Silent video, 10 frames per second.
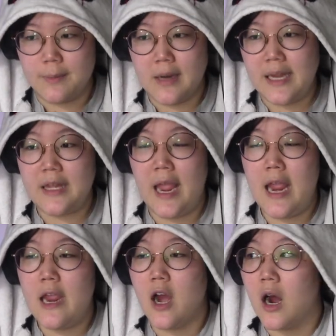Like
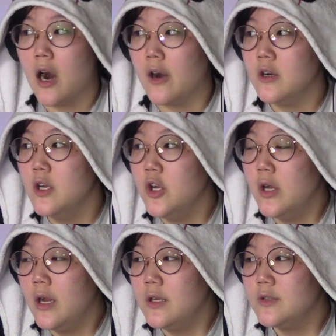they are
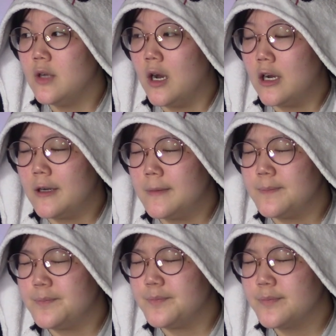
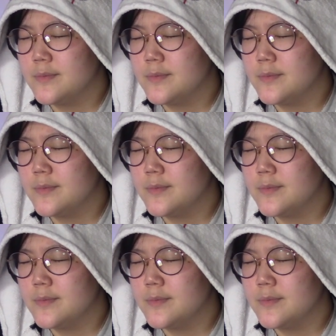outcasted